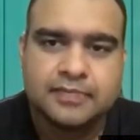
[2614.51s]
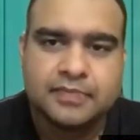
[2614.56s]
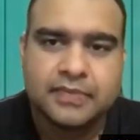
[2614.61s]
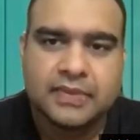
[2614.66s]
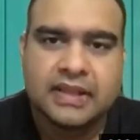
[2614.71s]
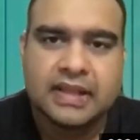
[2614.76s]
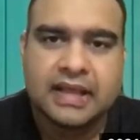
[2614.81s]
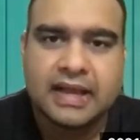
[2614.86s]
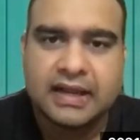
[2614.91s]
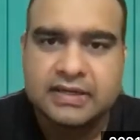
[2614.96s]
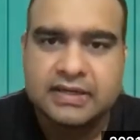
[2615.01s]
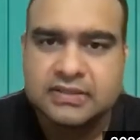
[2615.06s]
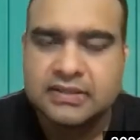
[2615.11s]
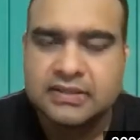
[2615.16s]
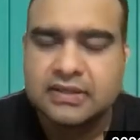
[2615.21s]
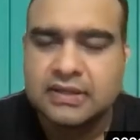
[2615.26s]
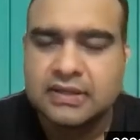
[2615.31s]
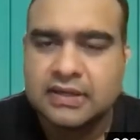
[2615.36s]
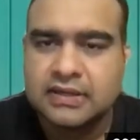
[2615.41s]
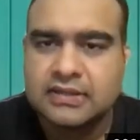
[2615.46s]
that
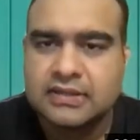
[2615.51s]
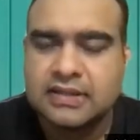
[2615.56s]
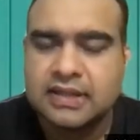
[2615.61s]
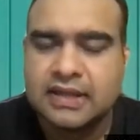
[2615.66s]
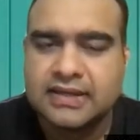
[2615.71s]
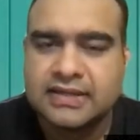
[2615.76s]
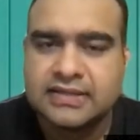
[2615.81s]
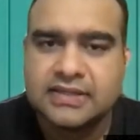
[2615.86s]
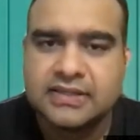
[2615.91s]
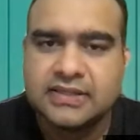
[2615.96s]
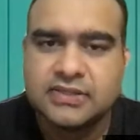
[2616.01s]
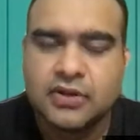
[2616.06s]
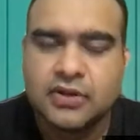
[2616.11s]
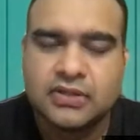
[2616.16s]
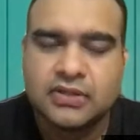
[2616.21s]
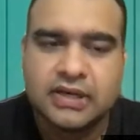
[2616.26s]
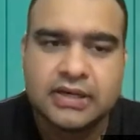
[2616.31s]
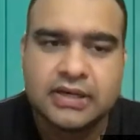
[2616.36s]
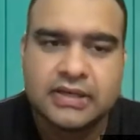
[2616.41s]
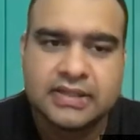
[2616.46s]
exists on
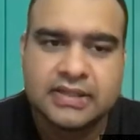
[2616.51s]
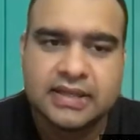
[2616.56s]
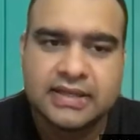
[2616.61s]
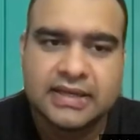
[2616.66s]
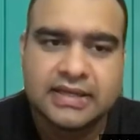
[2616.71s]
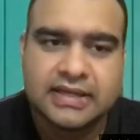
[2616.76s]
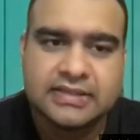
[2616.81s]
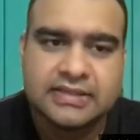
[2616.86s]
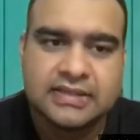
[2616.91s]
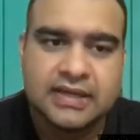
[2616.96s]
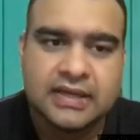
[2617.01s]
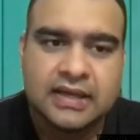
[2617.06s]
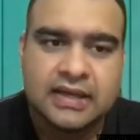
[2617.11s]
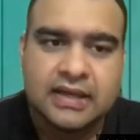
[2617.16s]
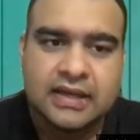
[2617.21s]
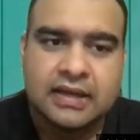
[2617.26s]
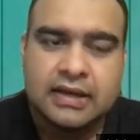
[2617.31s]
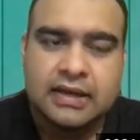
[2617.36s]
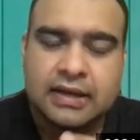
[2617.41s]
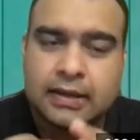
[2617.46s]
the earth, at least.
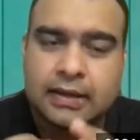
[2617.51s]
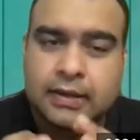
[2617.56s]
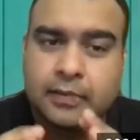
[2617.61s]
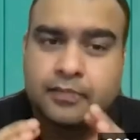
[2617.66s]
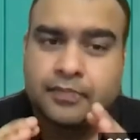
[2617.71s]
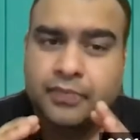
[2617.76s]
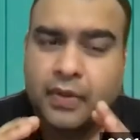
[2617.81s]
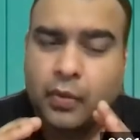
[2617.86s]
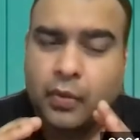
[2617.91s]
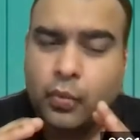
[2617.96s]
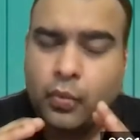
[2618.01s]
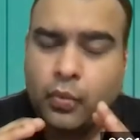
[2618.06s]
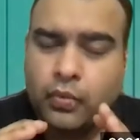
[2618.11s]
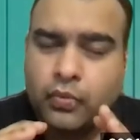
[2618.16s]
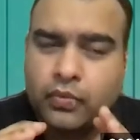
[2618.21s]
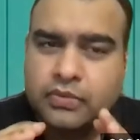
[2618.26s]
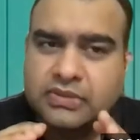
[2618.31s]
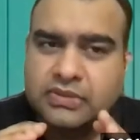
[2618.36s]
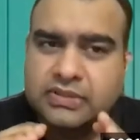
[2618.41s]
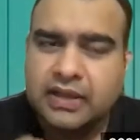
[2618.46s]

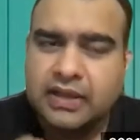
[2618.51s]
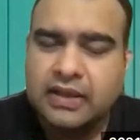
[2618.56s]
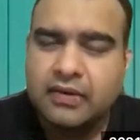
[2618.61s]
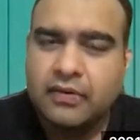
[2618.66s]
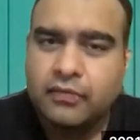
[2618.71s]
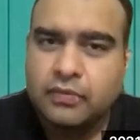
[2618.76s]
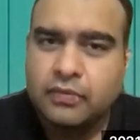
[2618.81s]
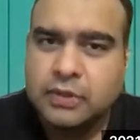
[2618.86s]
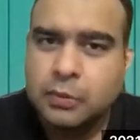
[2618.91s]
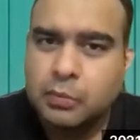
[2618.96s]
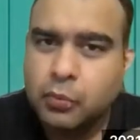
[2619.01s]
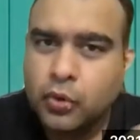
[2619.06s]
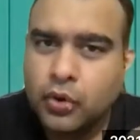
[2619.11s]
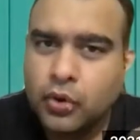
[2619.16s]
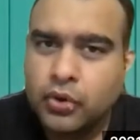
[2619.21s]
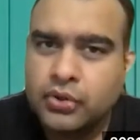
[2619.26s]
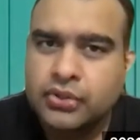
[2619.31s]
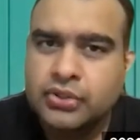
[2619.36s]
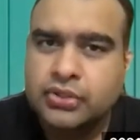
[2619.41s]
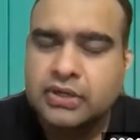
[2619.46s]
Say the
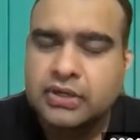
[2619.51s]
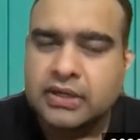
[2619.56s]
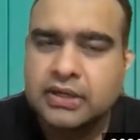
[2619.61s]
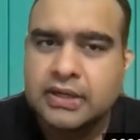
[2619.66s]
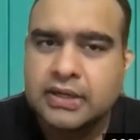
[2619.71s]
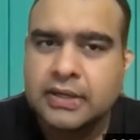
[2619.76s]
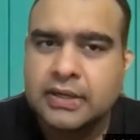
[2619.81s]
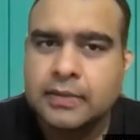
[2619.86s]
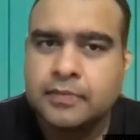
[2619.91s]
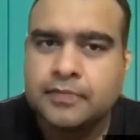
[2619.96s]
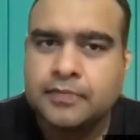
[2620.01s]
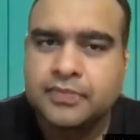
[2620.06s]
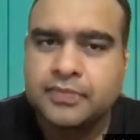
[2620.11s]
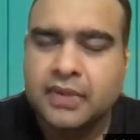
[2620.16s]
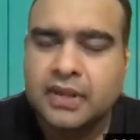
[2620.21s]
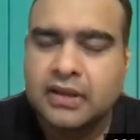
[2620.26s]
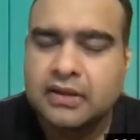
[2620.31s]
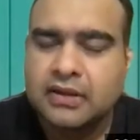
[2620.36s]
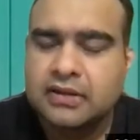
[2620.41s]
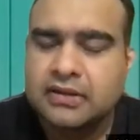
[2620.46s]
more
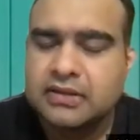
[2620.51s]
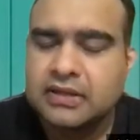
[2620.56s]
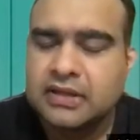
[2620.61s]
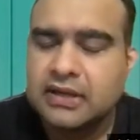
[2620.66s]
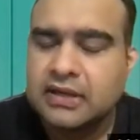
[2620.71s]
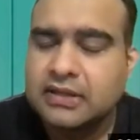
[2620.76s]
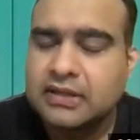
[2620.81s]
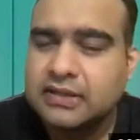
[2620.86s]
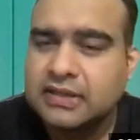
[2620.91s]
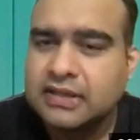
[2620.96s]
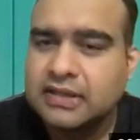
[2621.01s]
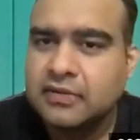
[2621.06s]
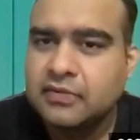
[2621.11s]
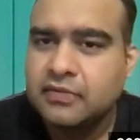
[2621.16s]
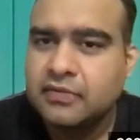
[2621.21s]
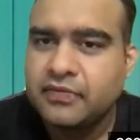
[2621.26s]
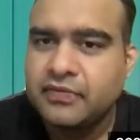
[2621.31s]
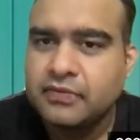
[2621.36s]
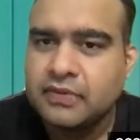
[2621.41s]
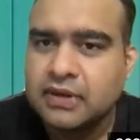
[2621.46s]
the
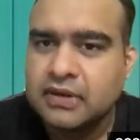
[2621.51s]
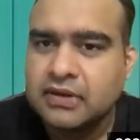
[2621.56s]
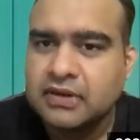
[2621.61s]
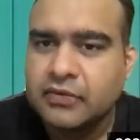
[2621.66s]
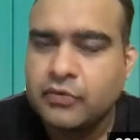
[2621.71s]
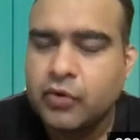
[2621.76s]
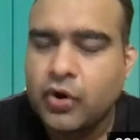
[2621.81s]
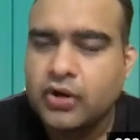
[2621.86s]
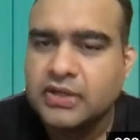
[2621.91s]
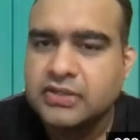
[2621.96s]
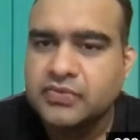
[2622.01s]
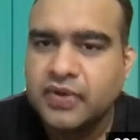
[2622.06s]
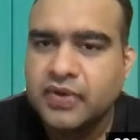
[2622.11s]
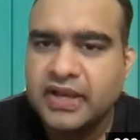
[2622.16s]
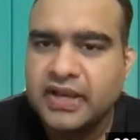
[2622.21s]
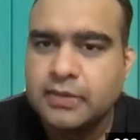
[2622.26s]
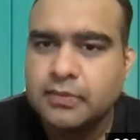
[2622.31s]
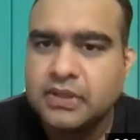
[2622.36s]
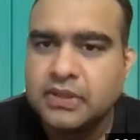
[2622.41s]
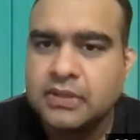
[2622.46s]
reward is
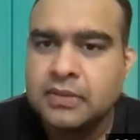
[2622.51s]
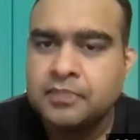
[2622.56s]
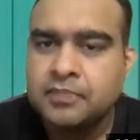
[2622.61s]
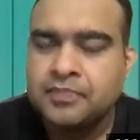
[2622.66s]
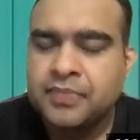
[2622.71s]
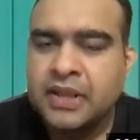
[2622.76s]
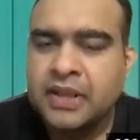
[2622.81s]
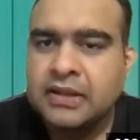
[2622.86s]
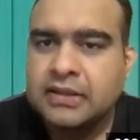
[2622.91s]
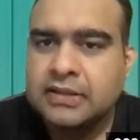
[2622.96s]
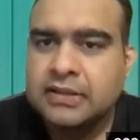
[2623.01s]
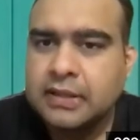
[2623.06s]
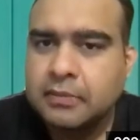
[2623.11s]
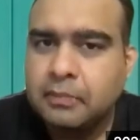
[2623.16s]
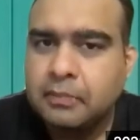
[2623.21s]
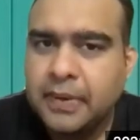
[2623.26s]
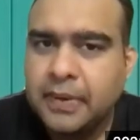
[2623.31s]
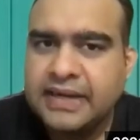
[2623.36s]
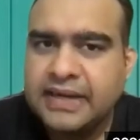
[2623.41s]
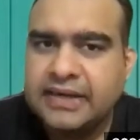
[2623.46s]
variable, the
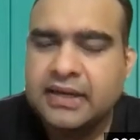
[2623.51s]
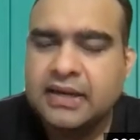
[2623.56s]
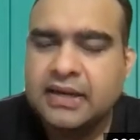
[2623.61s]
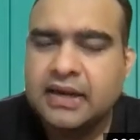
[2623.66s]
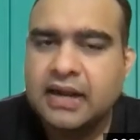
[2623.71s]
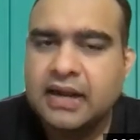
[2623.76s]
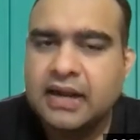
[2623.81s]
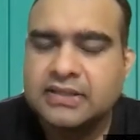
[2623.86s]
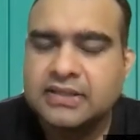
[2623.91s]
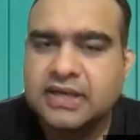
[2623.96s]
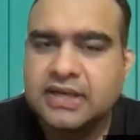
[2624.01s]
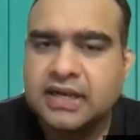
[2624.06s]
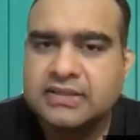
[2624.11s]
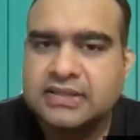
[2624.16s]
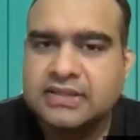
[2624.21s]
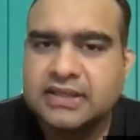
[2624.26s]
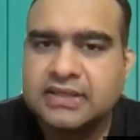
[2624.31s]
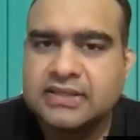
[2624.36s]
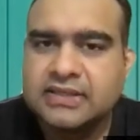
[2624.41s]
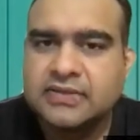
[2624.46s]
better are the
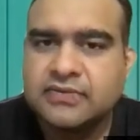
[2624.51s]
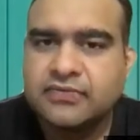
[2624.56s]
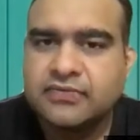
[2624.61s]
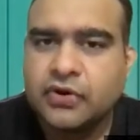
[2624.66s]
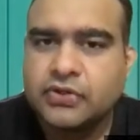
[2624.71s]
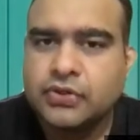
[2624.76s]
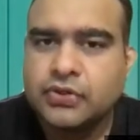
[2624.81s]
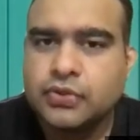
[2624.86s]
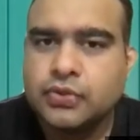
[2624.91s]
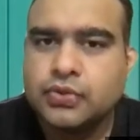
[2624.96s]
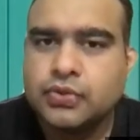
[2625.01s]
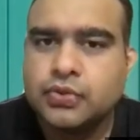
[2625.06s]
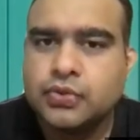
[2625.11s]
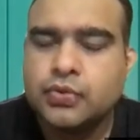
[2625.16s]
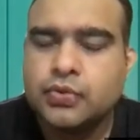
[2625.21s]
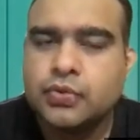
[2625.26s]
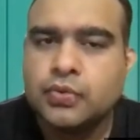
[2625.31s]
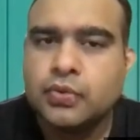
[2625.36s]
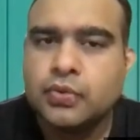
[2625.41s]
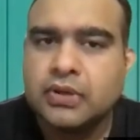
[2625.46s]
chances for you
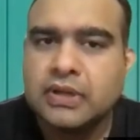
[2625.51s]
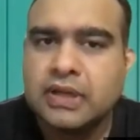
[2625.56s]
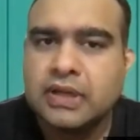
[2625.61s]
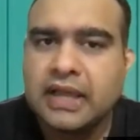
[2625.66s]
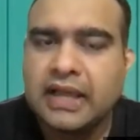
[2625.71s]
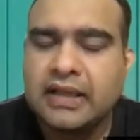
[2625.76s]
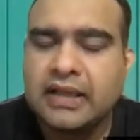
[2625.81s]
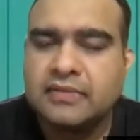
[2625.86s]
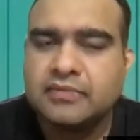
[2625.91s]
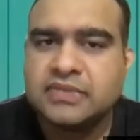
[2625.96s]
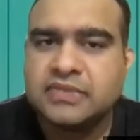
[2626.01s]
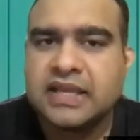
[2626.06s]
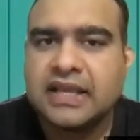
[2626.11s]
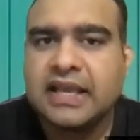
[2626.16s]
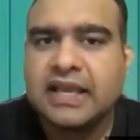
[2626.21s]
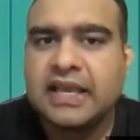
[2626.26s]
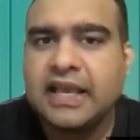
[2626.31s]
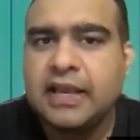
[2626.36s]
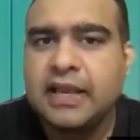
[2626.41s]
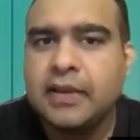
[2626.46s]
to say
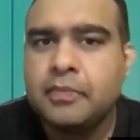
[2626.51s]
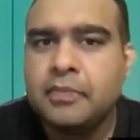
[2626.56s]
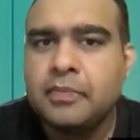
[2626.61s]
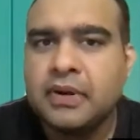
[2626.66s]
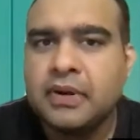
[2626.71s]
keep